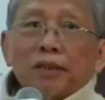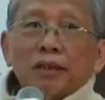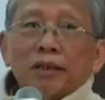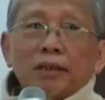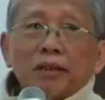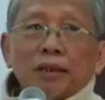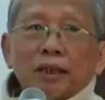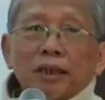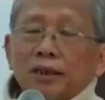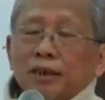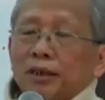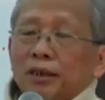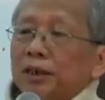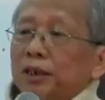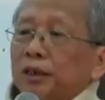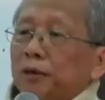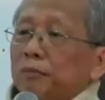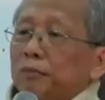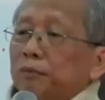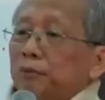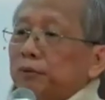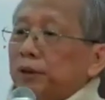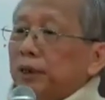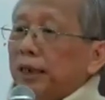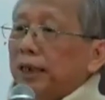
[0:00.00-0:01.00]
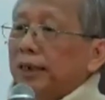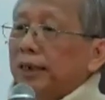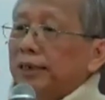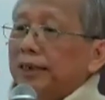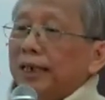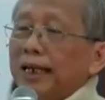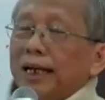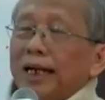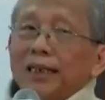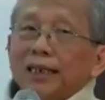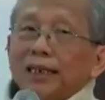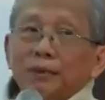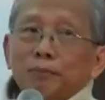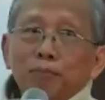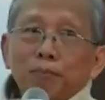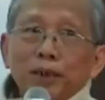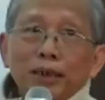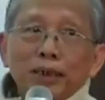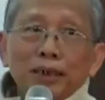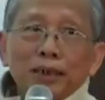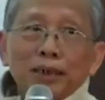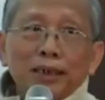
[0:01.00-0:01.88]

That's why the Buddha is an expert